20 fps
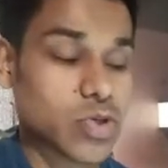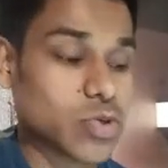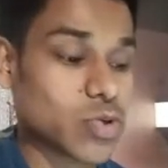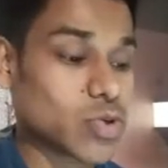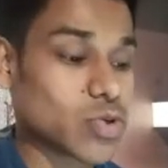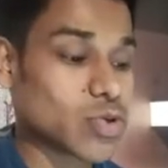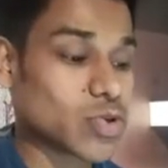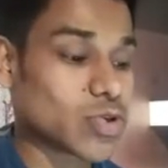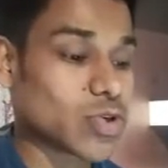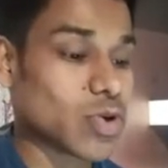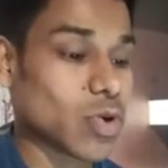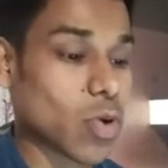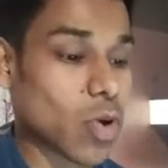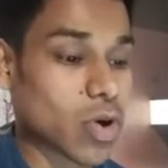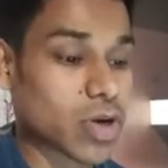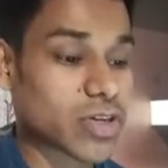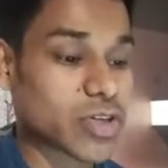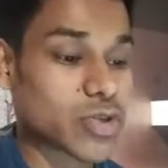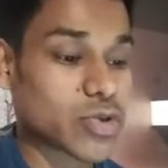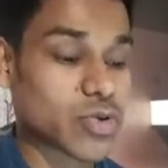You don't need to
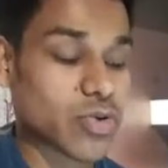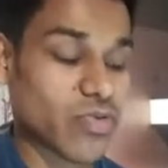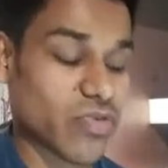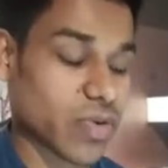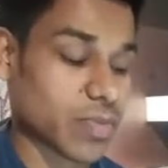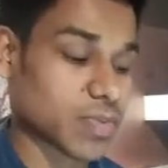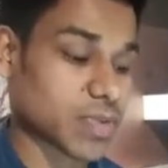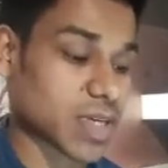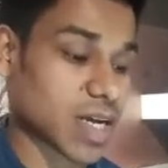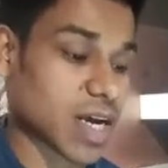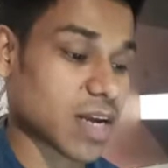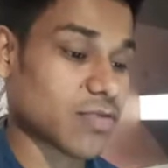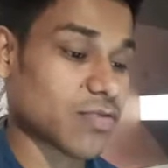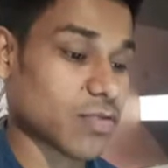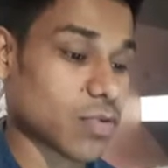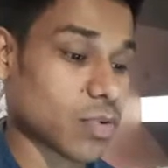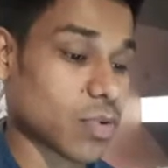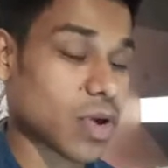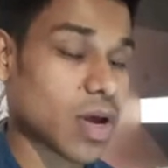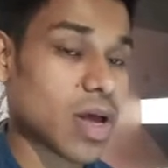log into your website
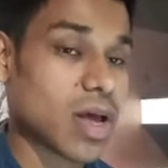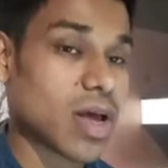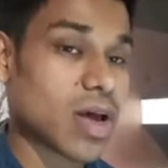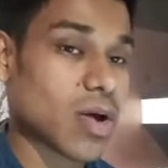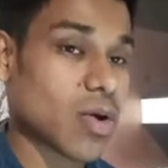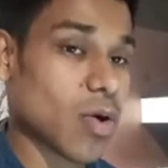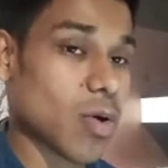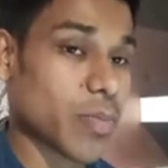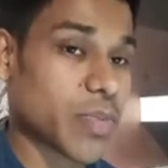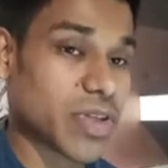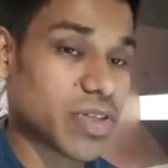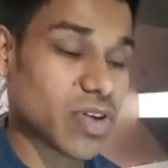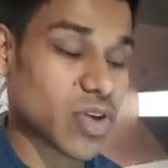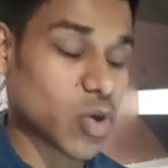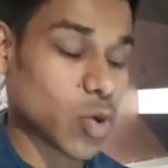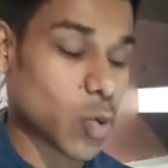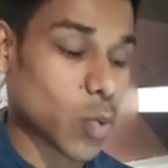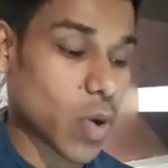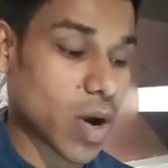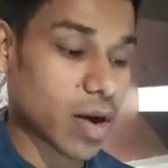for copying the
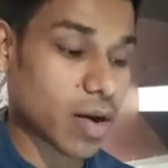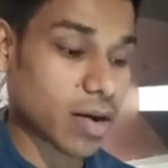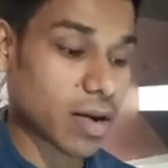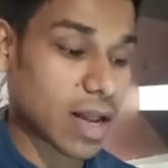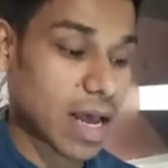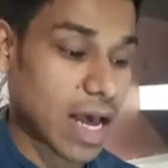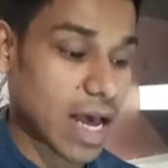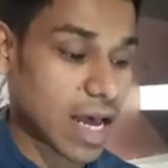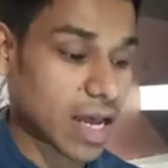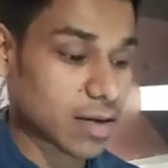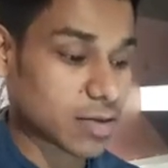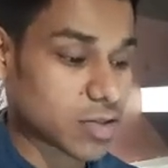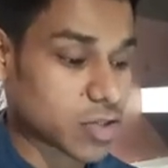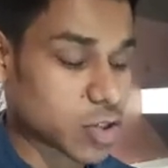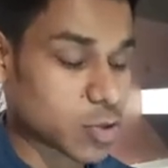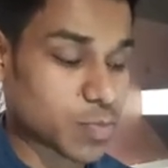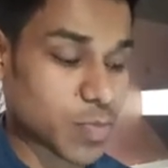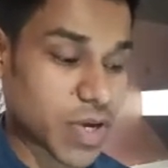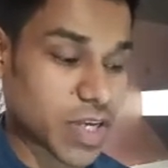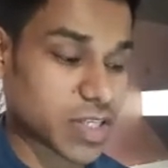U R L and
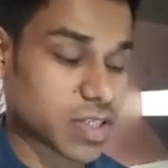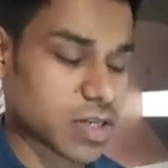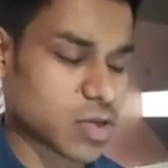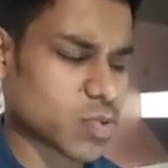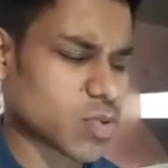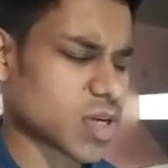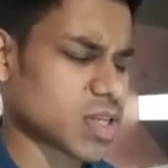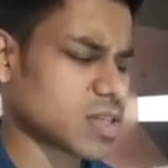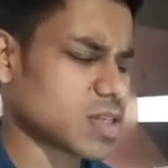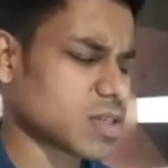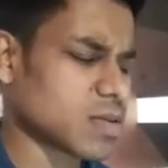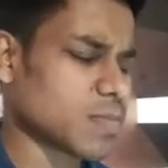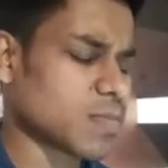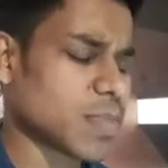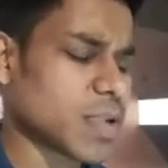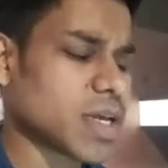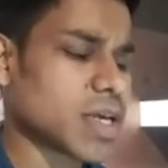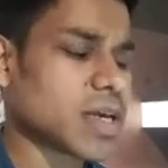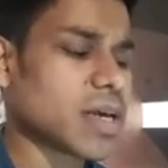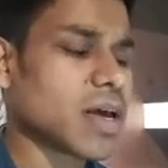just pasting. You can
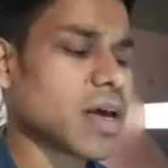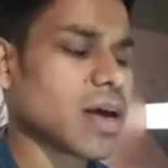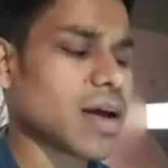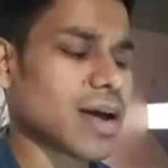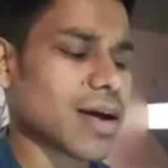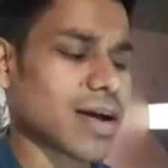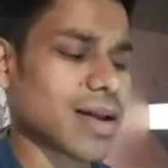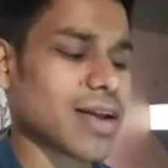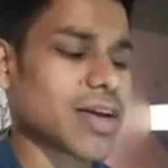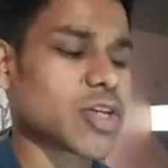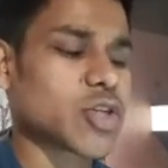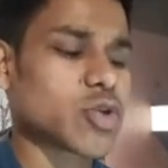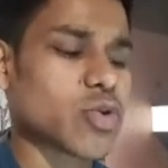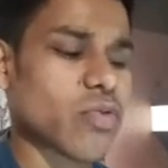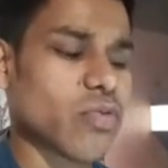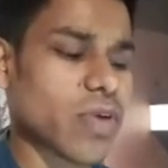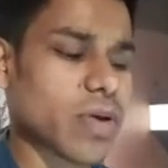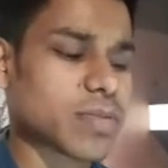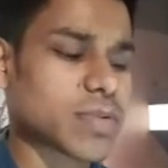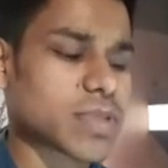simply connect
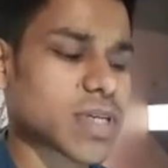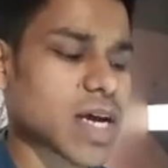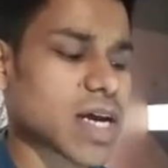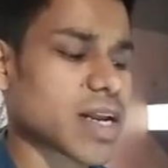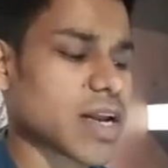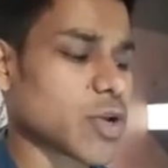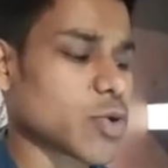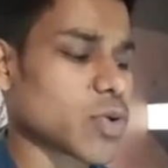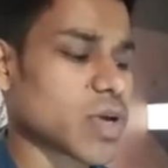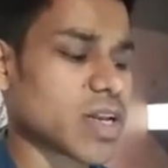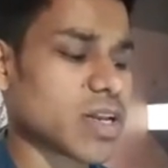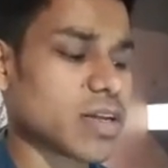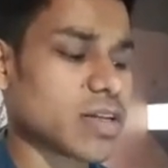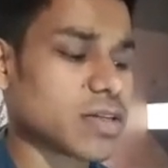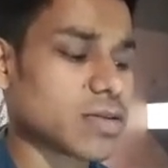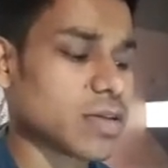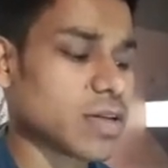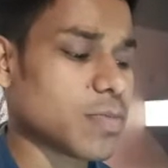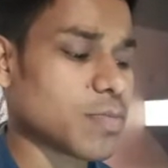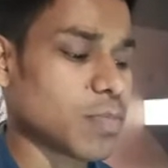your website and you can
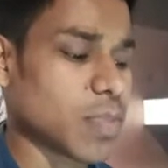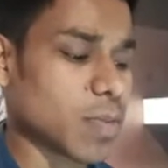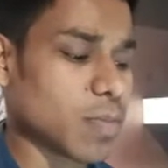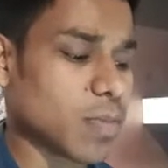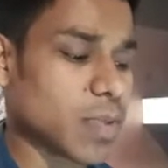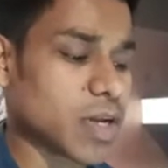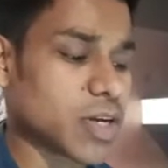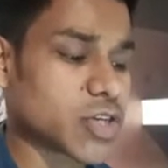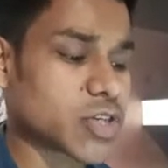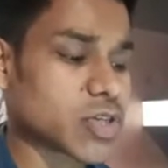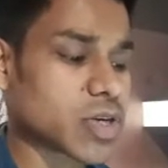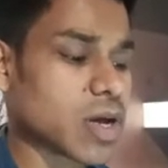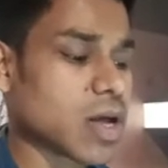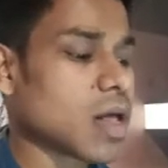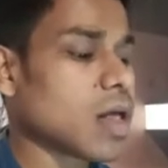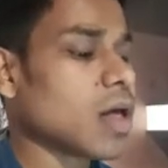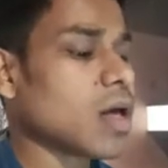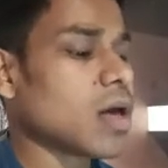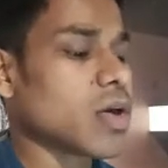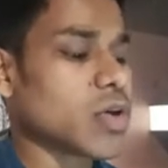easily publish
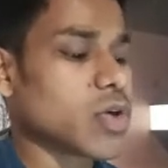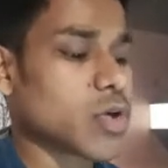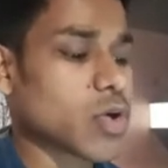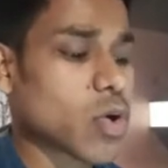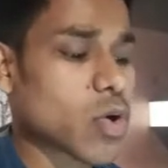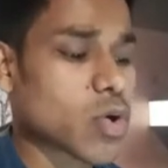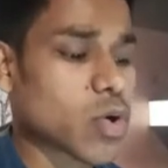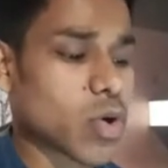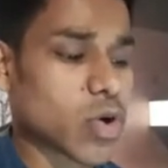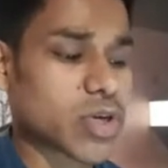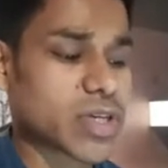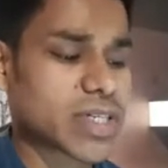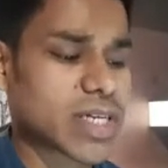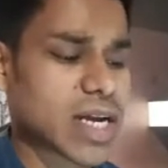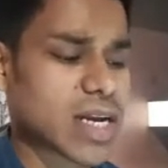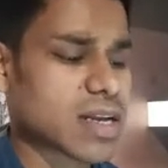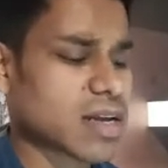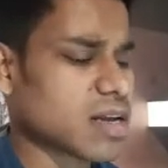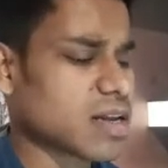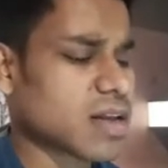your
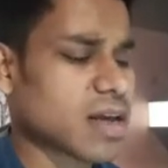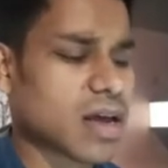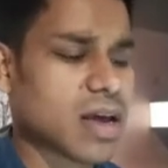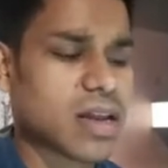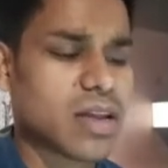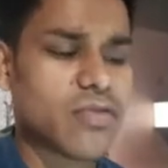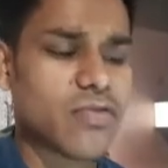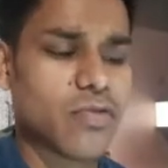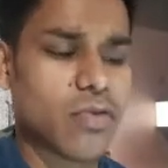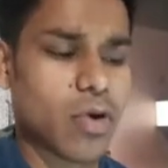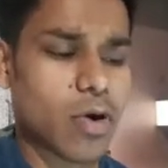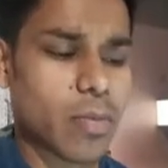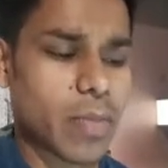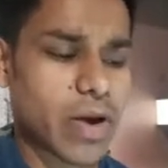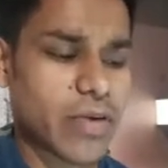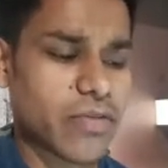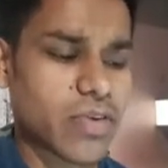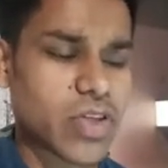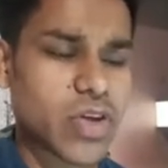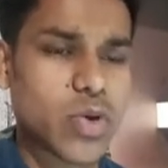content in any
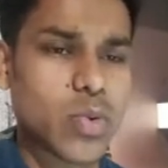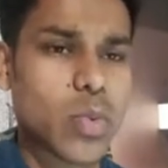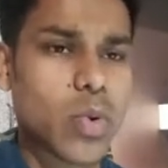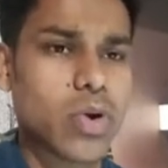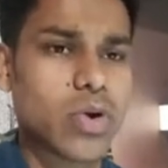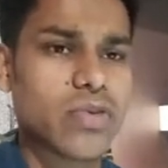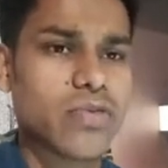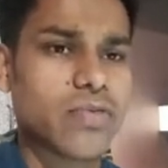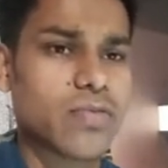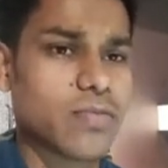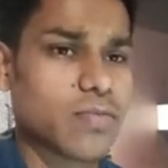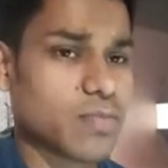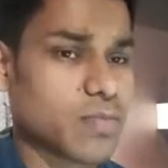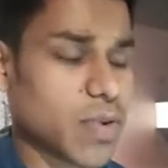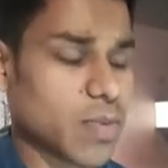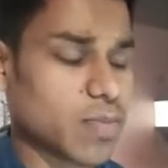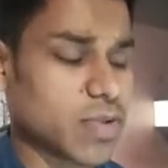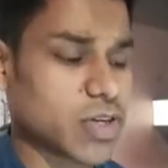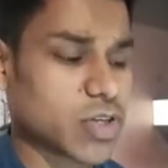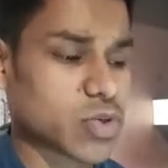format, whether you want to
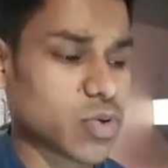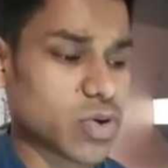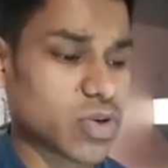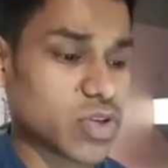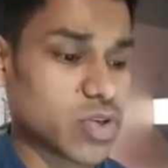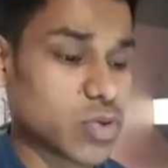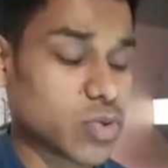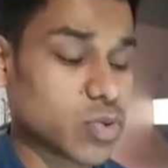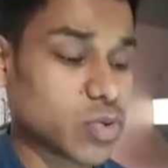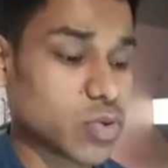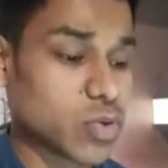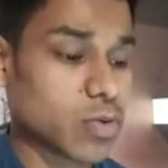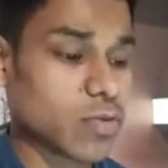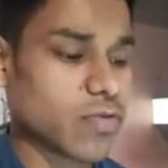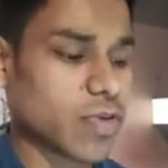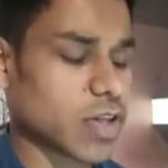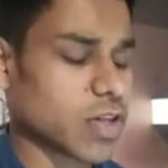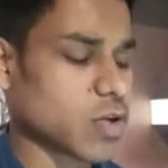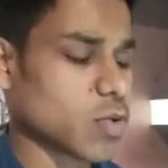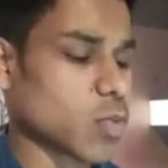publish on
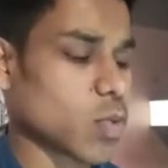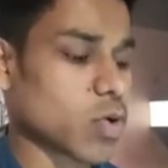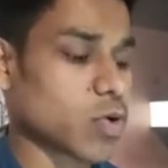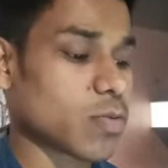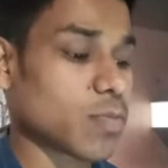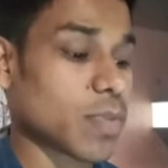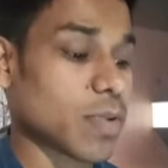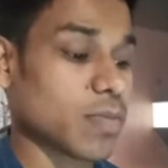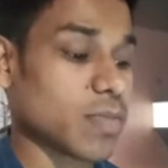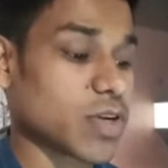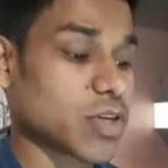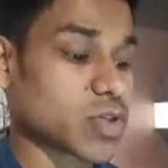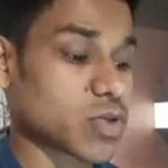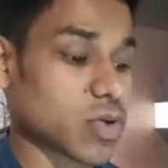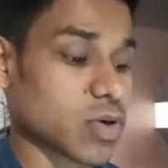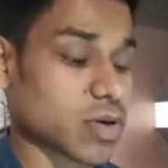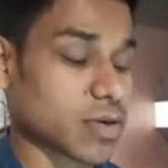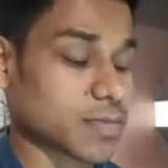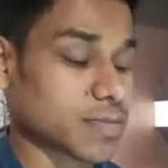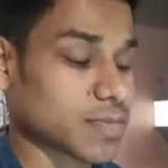YouTube, whether you want to publish
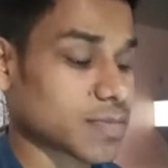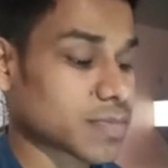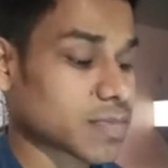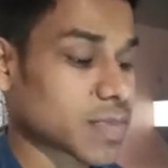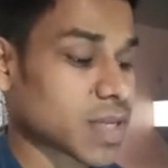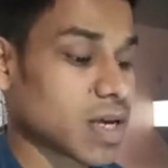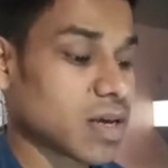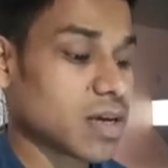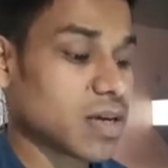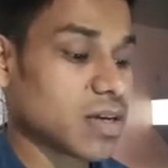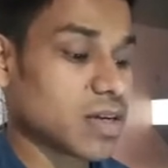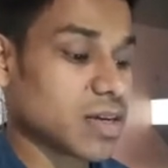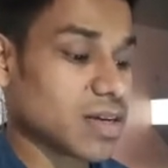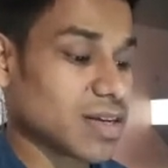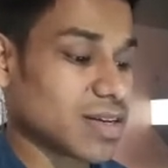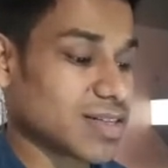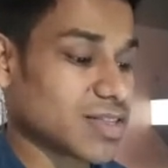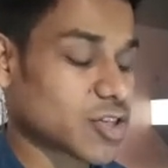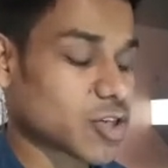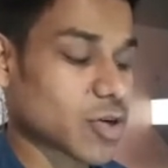on
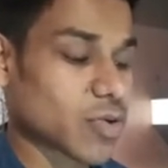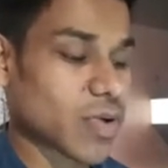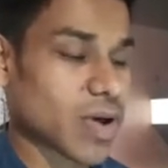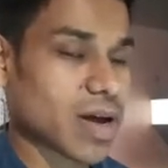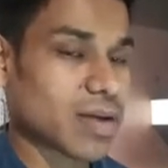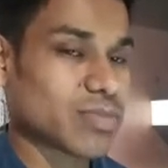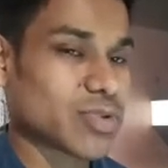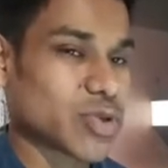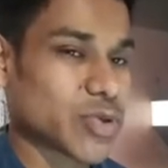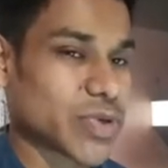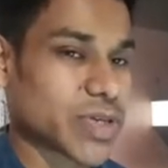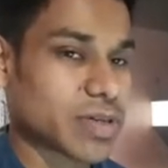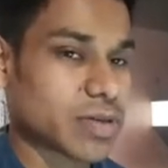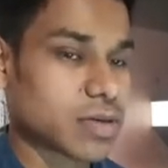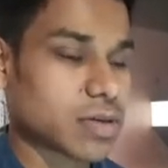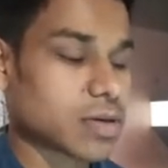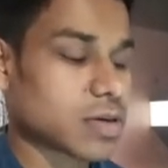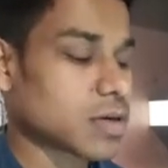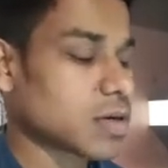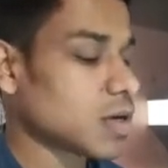Instagram,
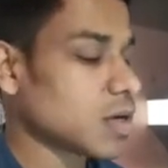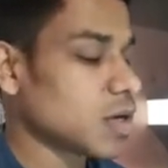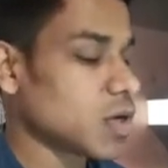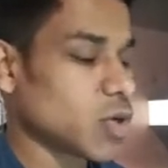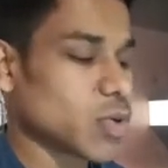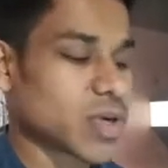Twitter.